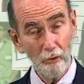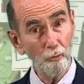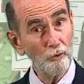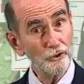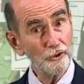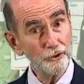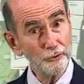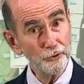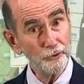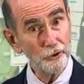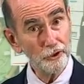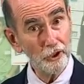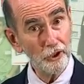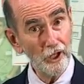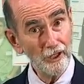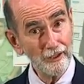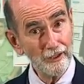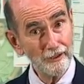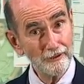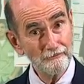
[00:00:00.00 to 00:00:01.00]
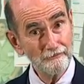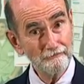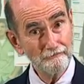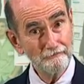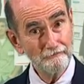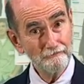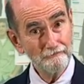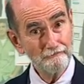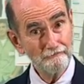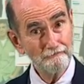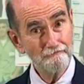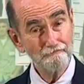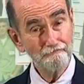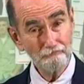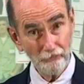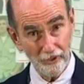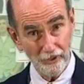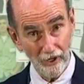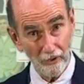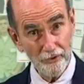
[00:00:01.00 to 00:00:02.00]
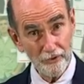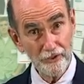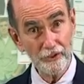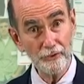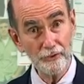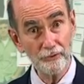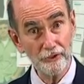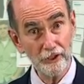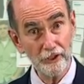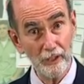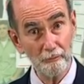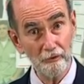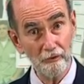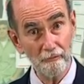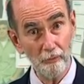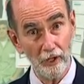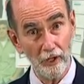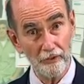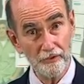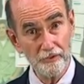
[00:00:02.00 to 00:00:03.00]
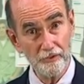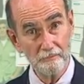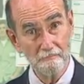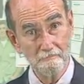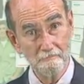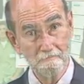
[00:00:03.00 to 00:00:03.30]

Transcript: Wish you good luck, and I'll see you in a couple of months.